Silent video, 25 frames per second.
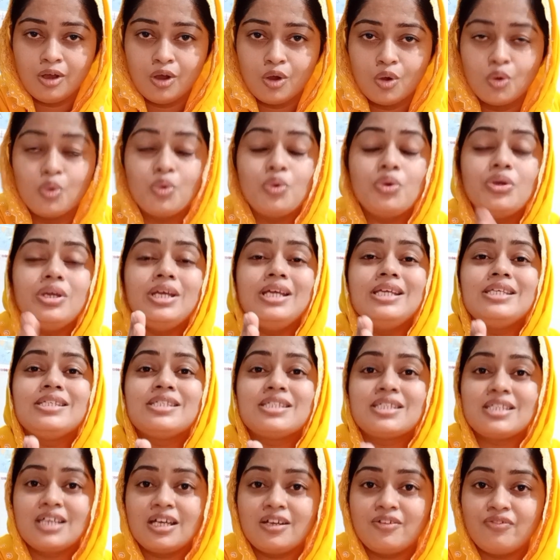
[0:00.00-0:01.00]
who is
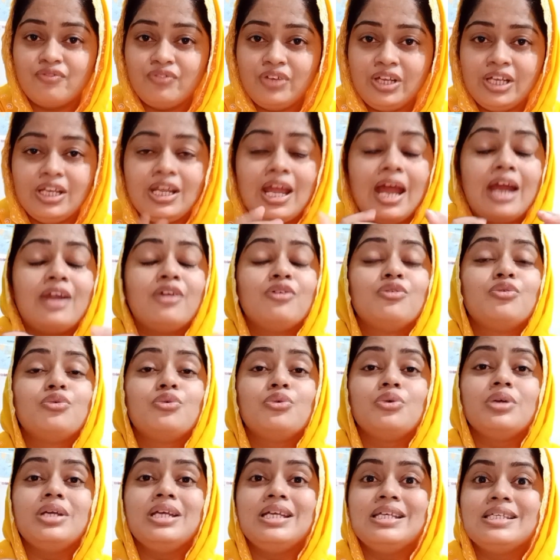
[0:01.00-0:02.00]
serving and
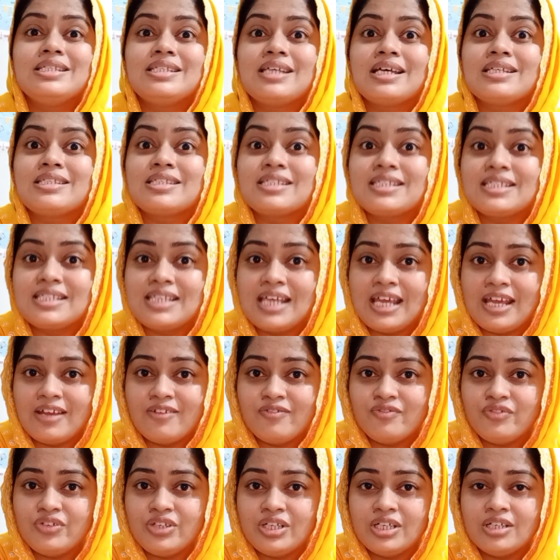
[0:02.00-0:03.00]
who is a
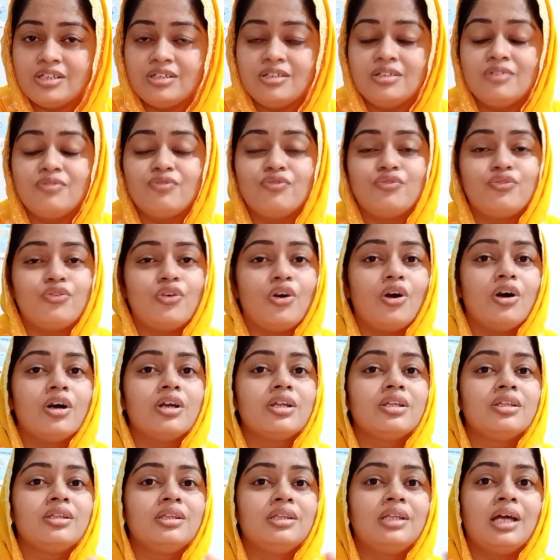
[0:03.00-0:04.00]
savior
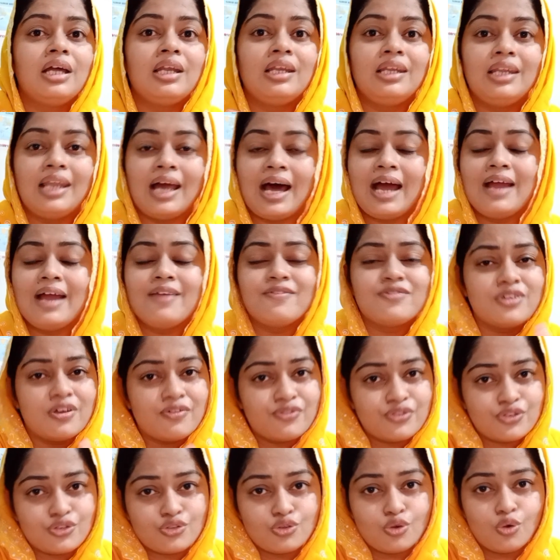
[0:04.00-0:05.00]
for the lives
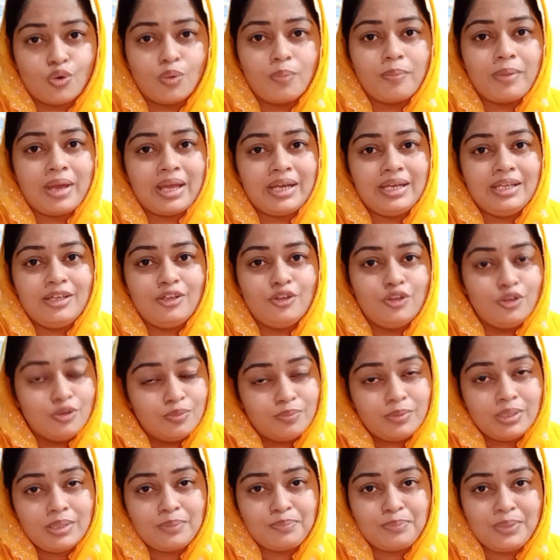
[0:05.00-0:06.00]
of so many
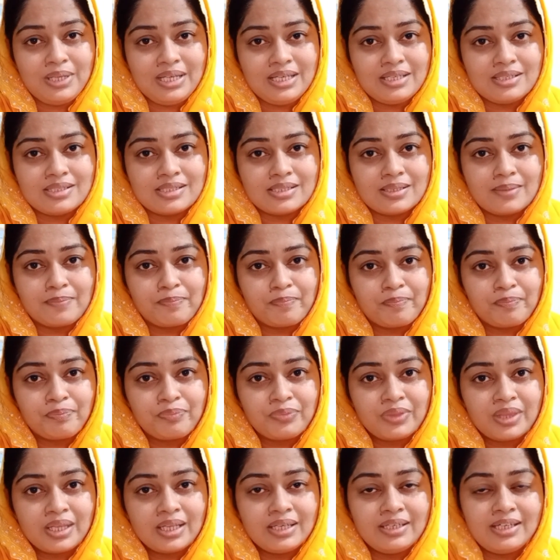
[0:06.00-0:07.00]
human beings.
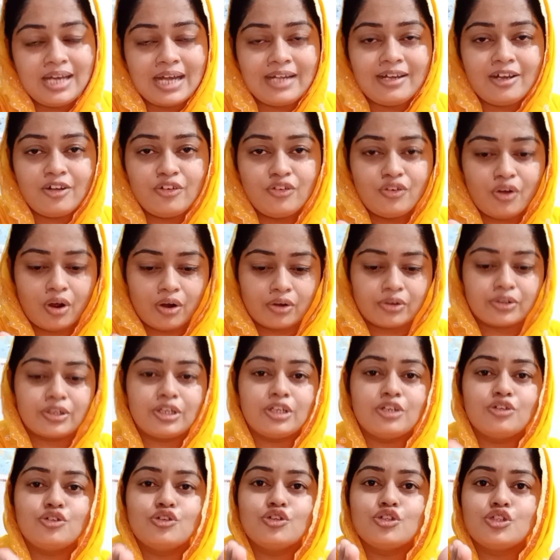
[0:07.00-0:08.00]
That a
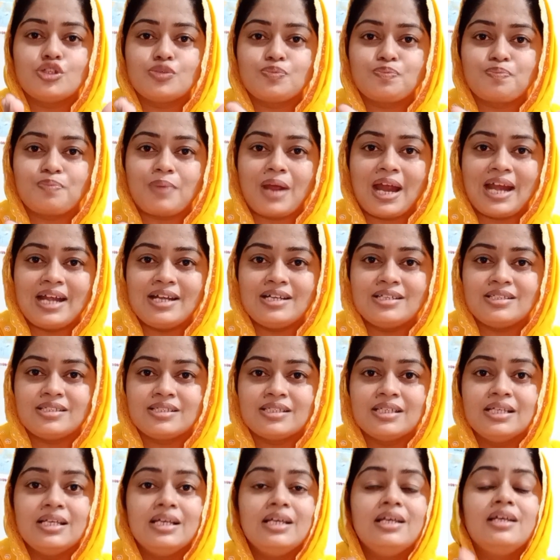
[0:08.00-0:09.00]
doctor who
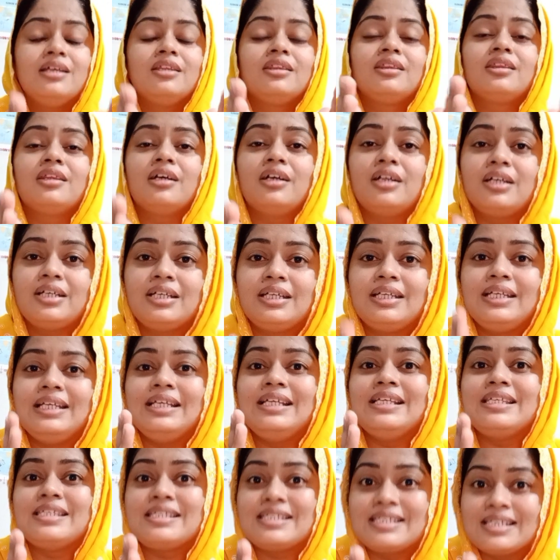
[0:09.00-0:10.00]
spends
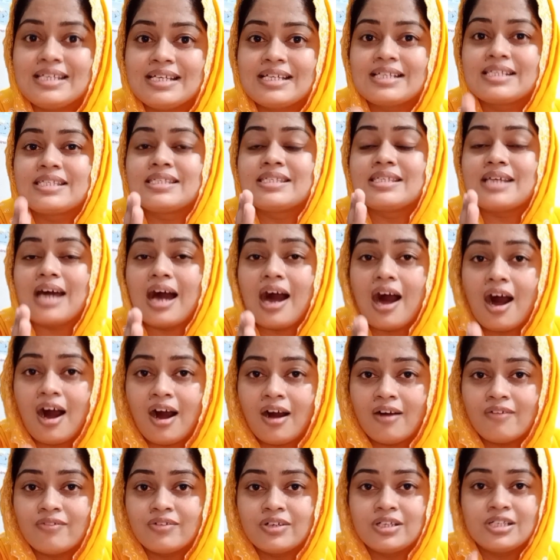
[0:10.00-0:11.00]
36
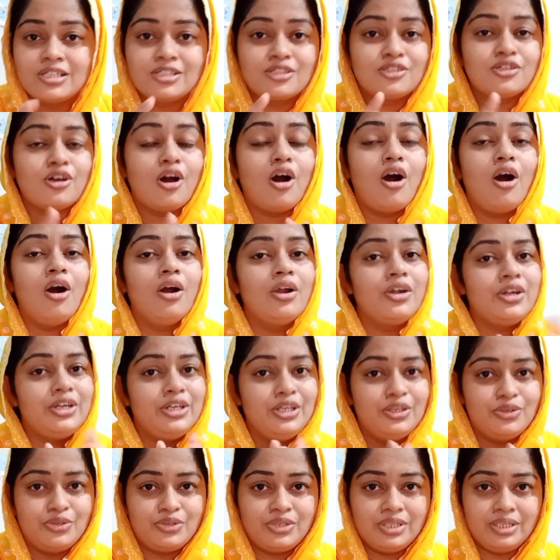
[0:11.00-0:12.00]
hours on
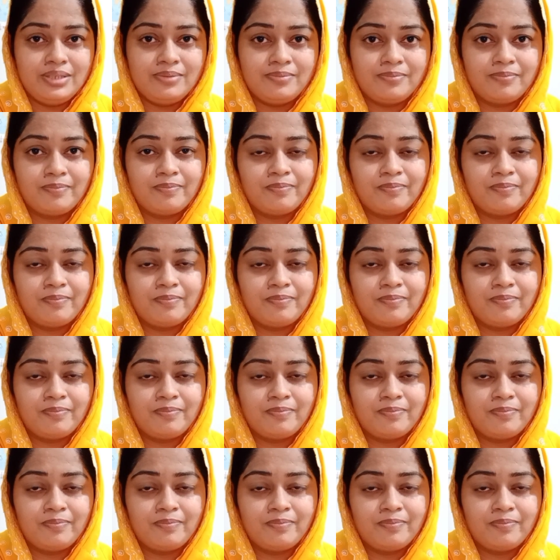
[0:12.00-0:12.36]
duty